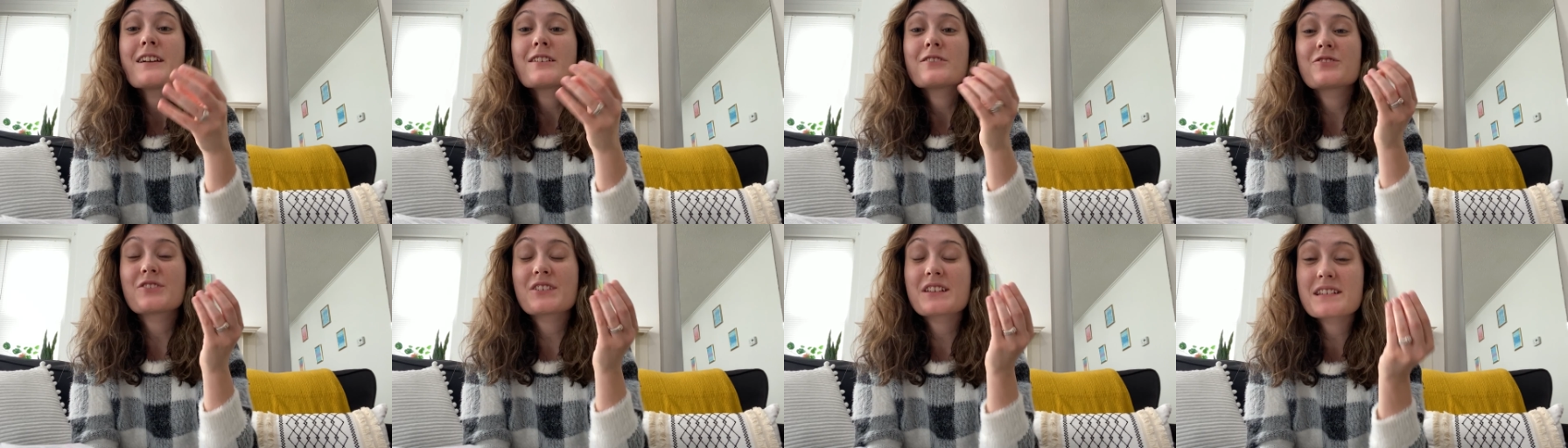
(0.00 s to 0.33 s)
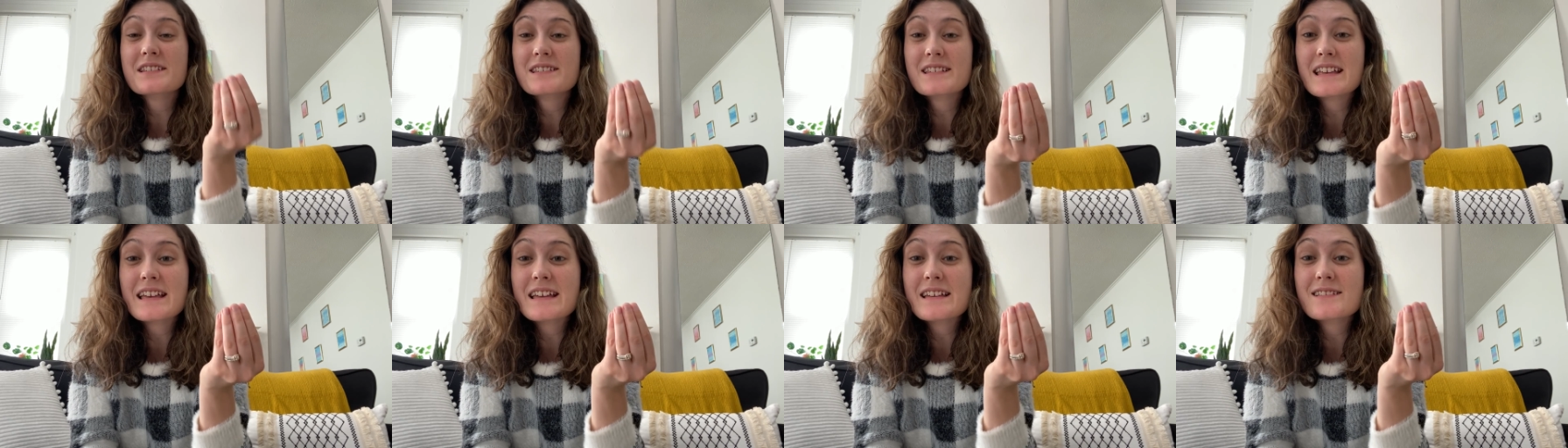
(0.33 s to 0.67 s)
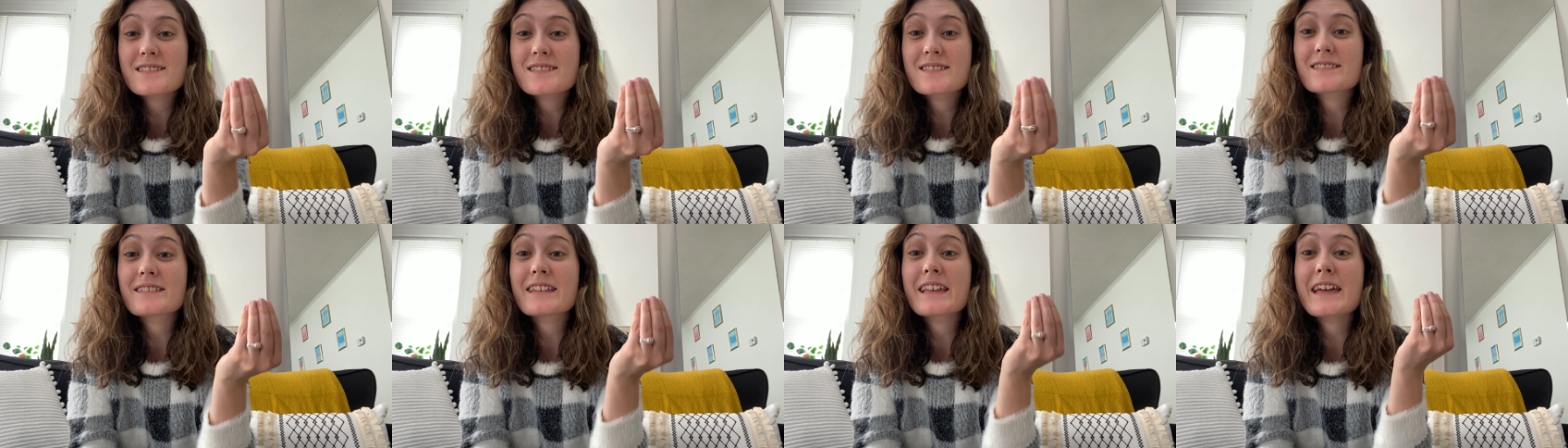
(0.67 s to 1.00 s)

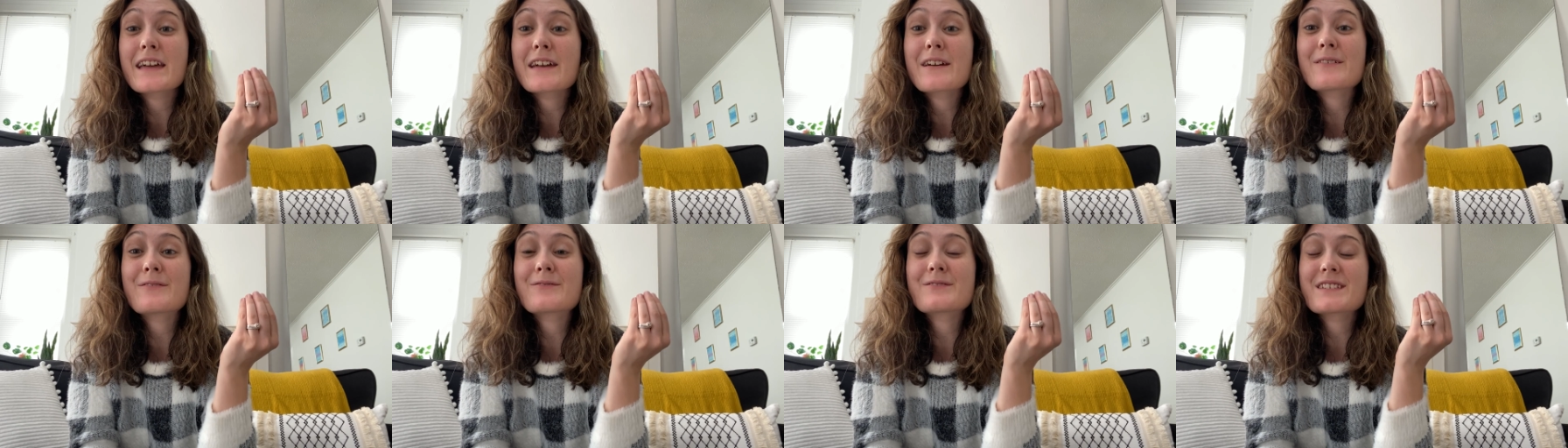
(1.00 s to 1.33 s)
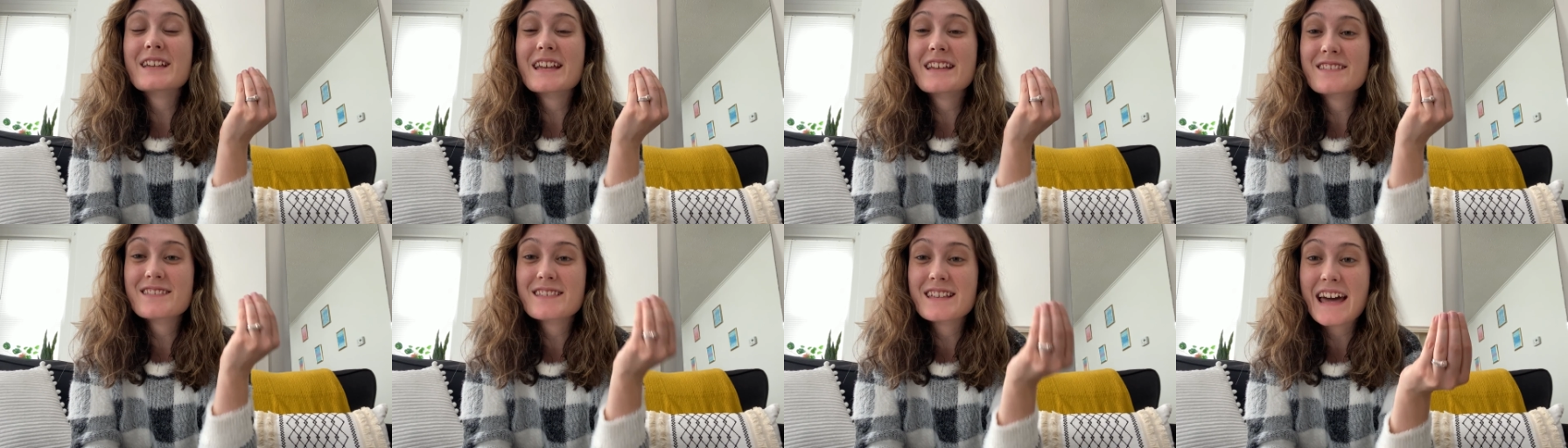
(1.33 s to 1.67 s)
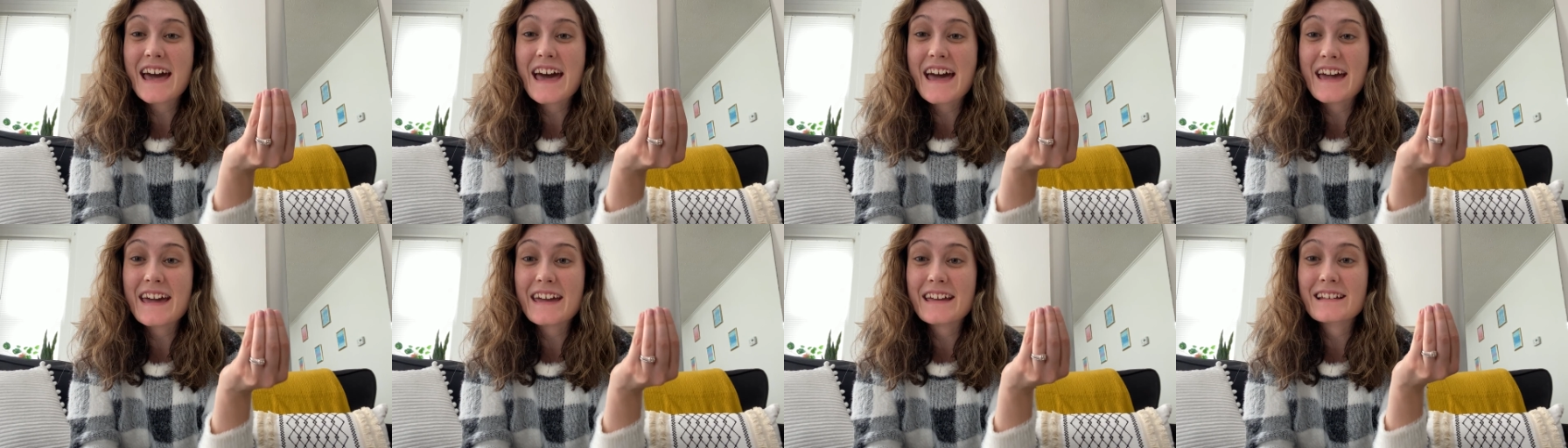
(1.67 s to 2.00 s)
Jesus lived and
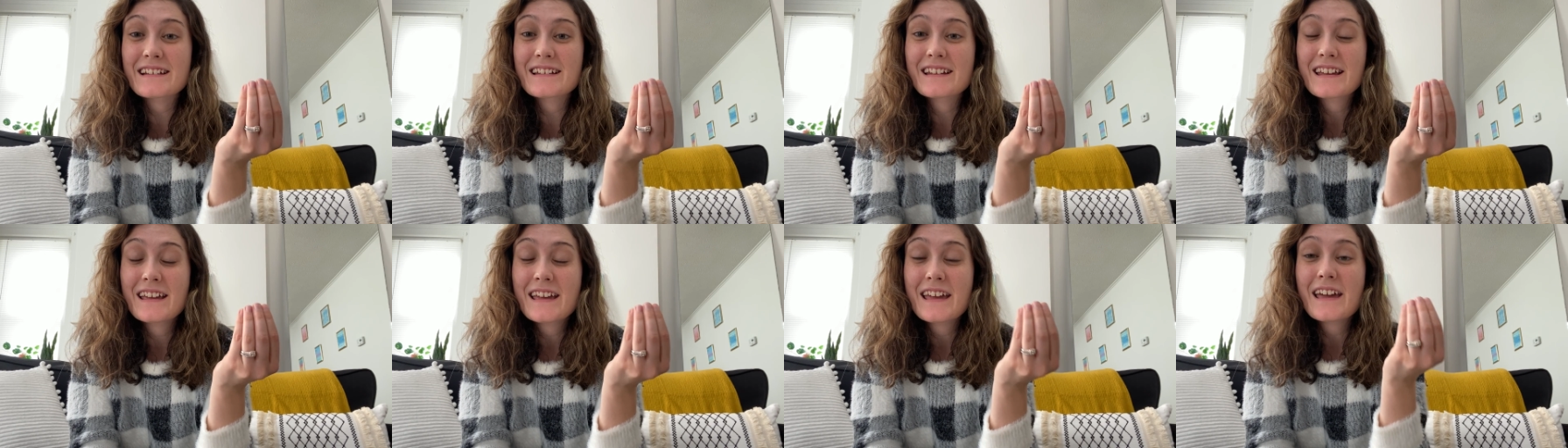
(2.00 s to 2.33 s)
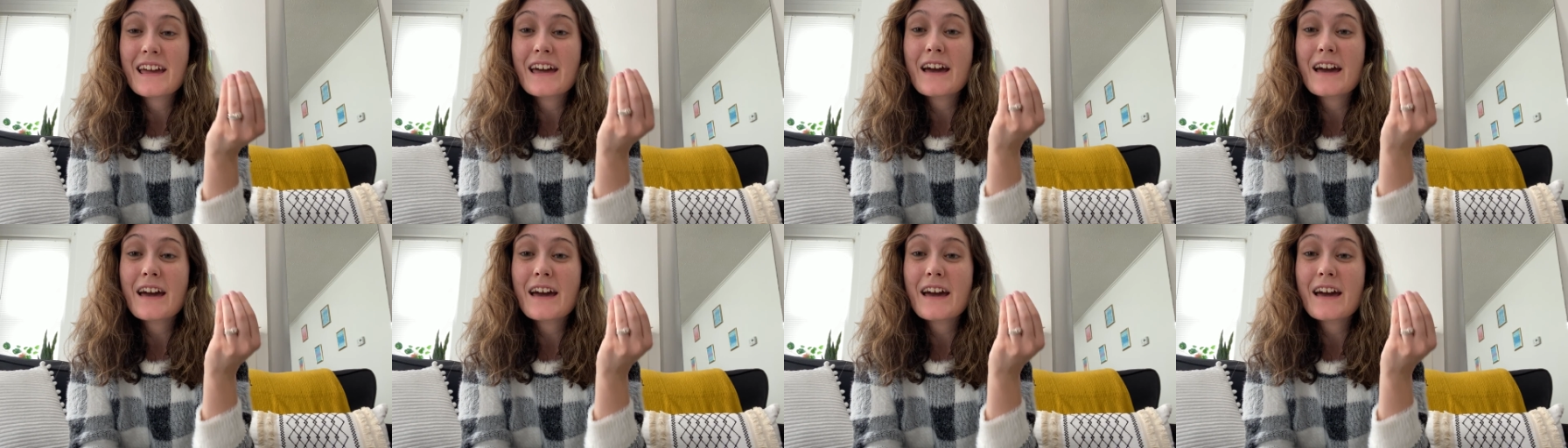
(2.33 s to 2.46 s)
died